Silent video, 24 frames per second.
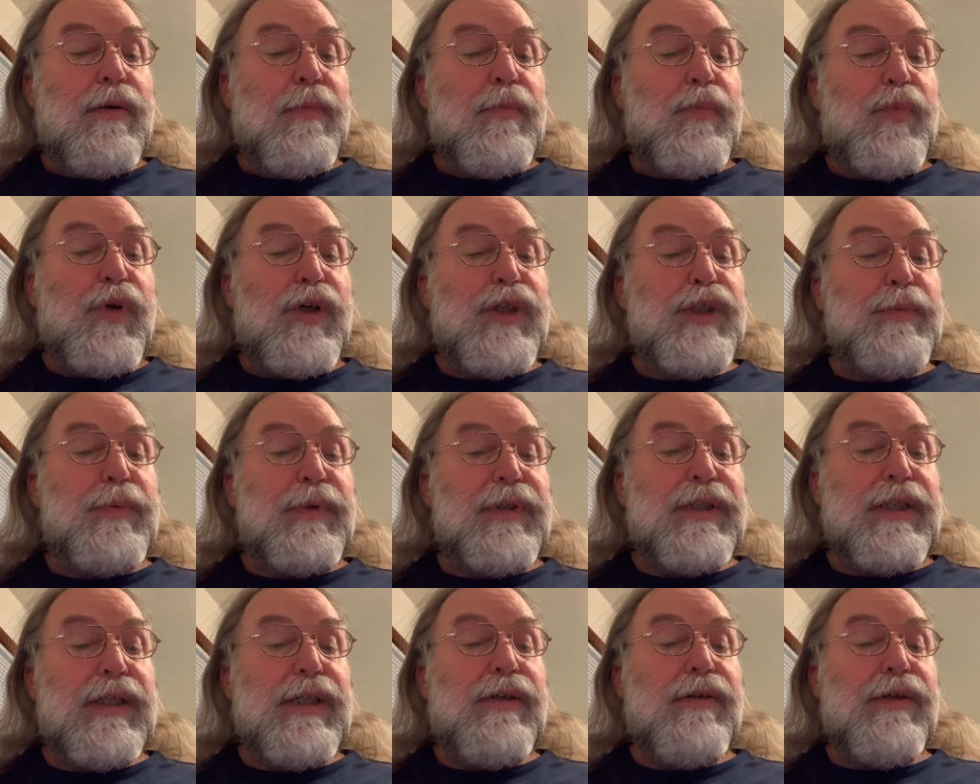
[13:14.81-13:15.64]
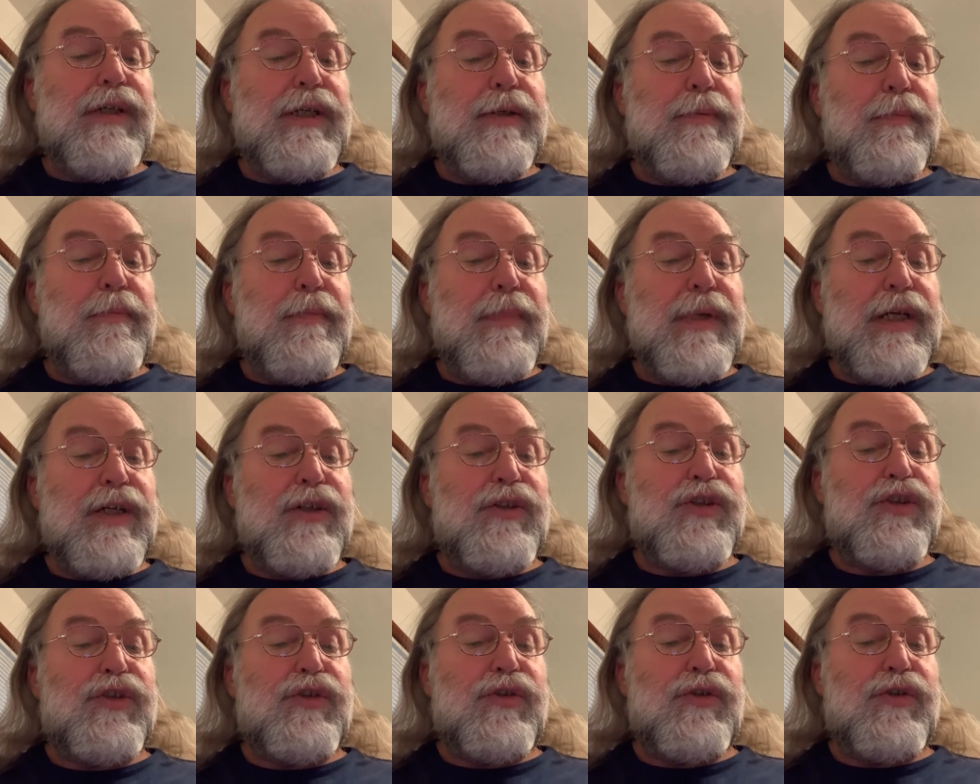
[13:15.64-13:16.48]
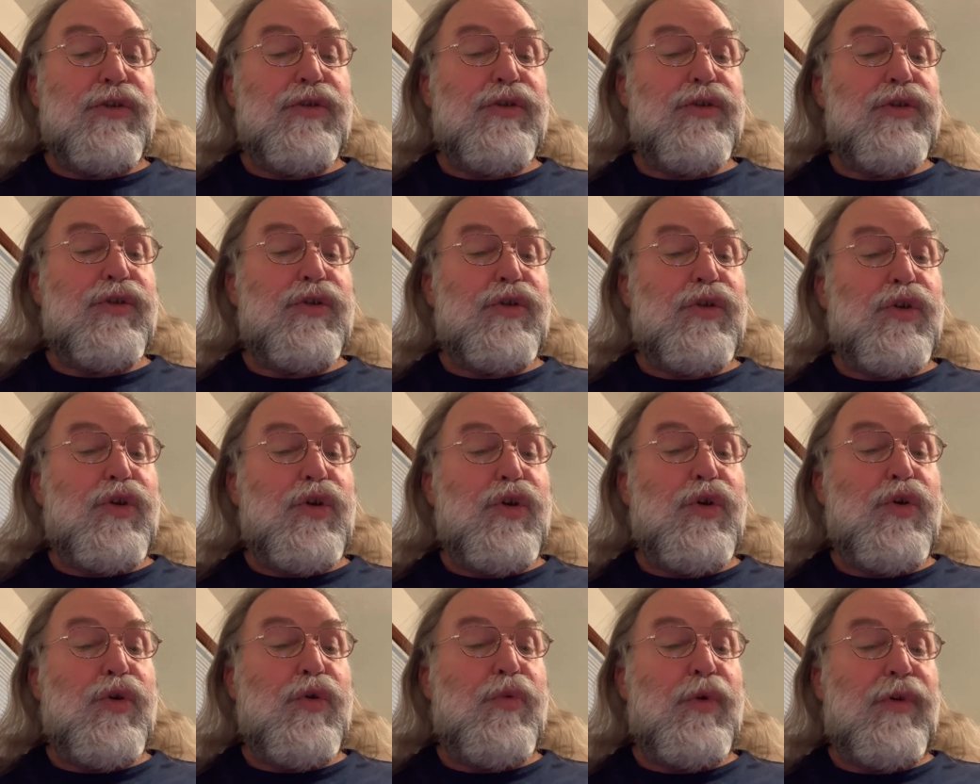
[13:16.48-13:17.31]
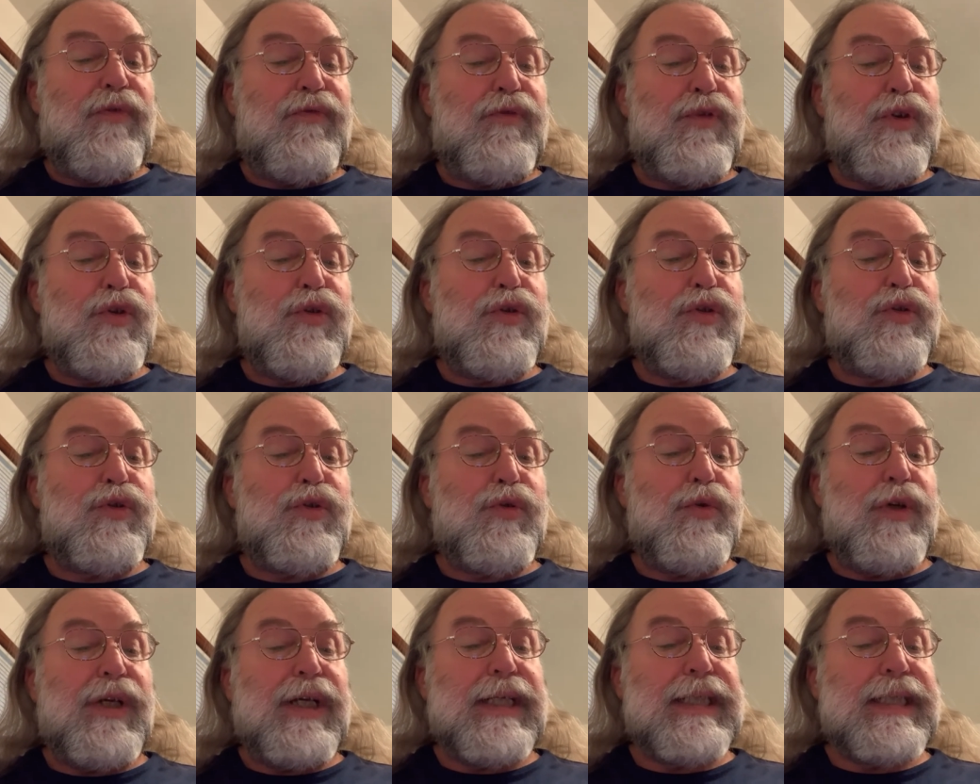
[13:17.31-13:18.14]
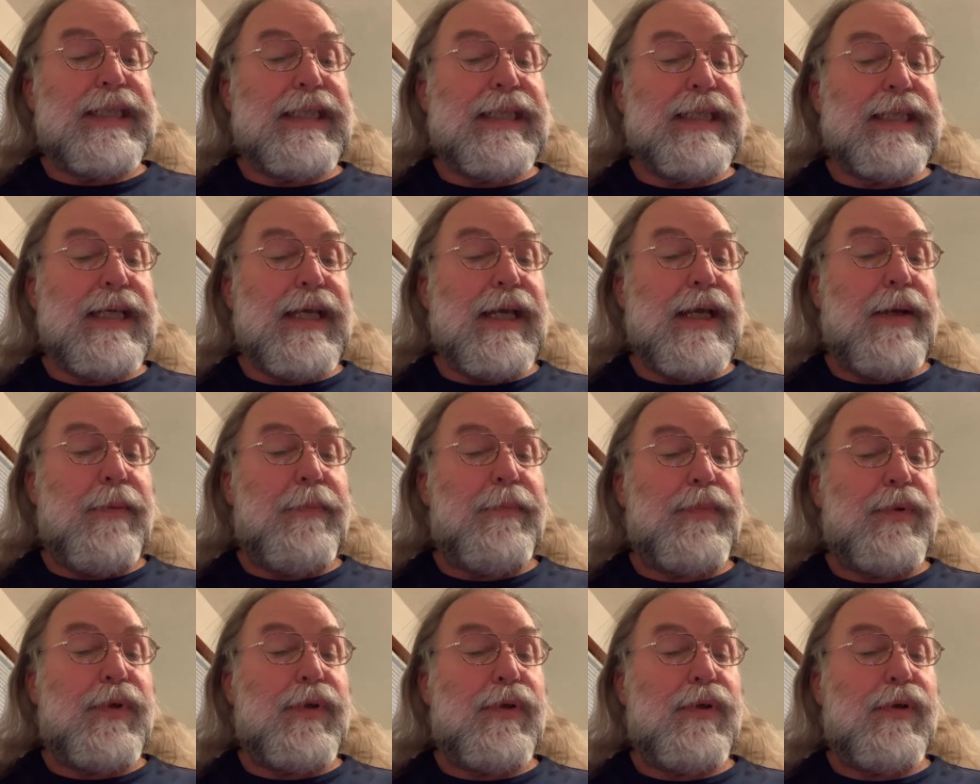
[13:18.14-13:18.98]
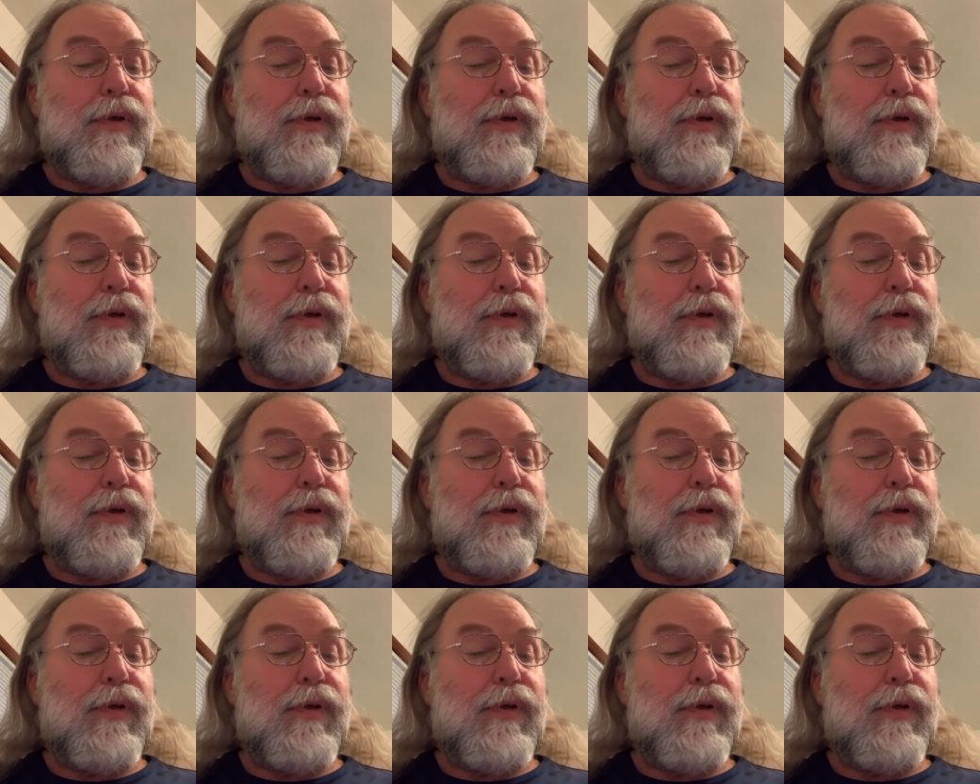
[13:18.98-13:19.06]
Presbyterian ministers who refused to accept